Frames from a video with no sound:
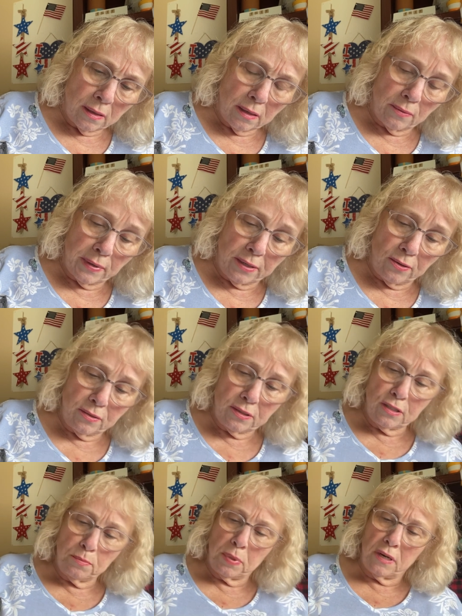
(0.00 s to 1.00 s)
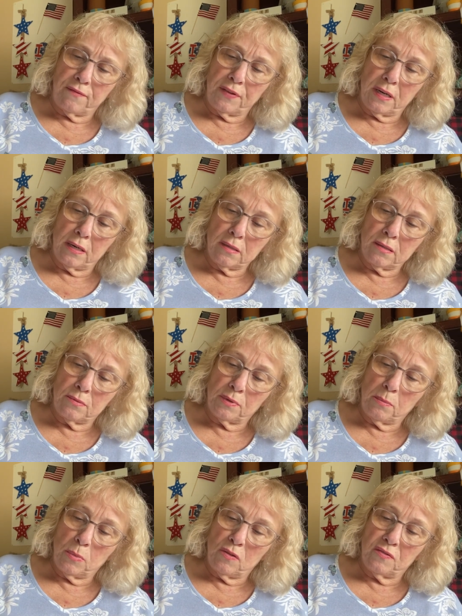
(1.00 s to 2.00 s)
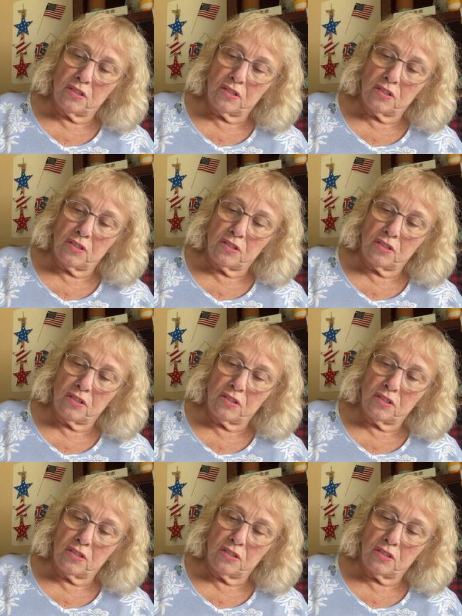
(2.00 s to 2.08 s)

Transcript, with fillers: It reduces puffiness, removes